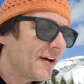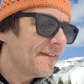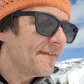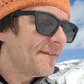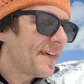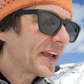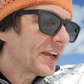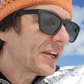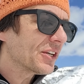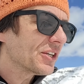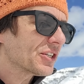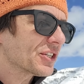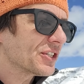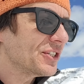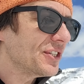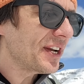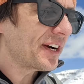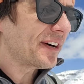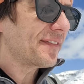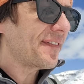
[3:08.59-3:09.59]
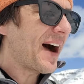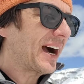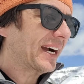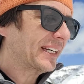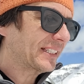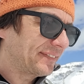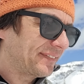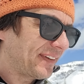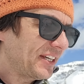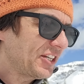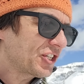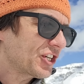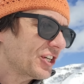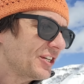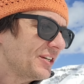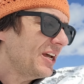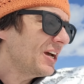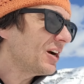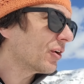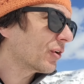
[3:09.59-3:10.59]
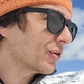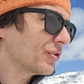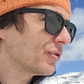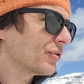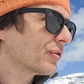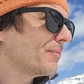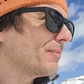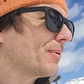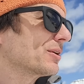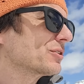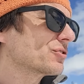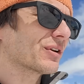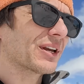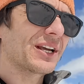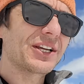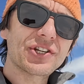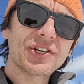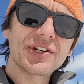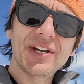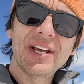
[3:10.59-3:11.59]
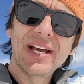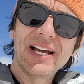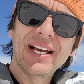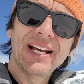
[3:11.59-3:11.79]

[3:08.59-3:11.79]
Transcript: vagus nerve activation or neuromodulation.